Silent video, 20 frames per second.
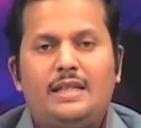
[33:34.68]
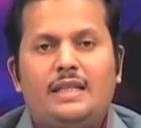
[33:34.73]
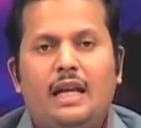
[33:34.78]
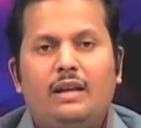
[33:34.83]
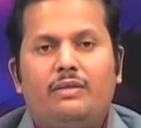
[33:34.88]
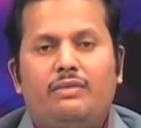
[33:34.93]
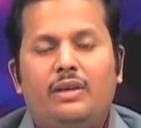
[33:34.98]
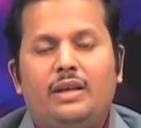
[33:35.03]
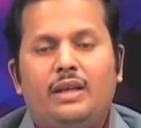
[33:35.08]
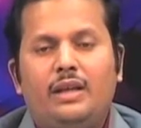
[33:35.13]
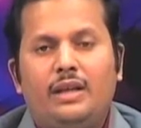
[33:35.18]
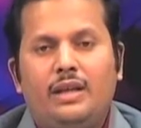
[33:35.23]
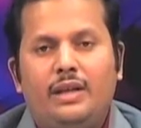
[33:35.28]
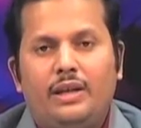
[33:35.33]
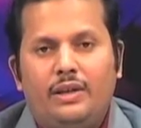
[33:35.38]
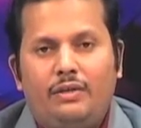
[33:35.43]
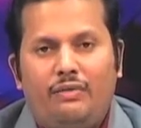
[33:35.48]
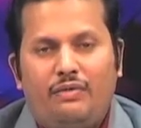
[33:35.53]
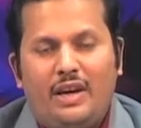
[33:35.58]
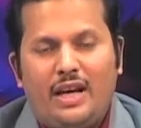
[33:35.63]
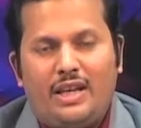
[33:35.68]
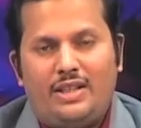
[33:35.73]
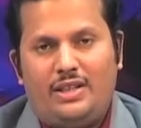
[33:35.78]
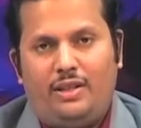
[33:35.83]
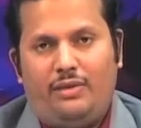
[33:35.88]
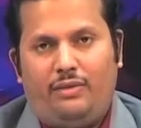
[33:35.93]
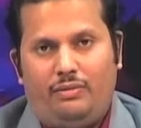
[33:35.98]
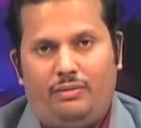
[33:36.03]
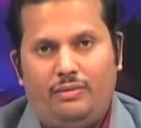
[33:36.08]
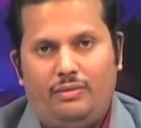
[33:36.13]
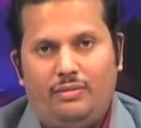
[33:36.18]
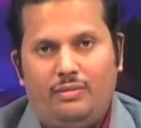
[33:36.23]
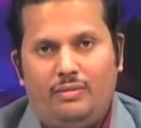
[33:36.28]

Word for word: is self reflexive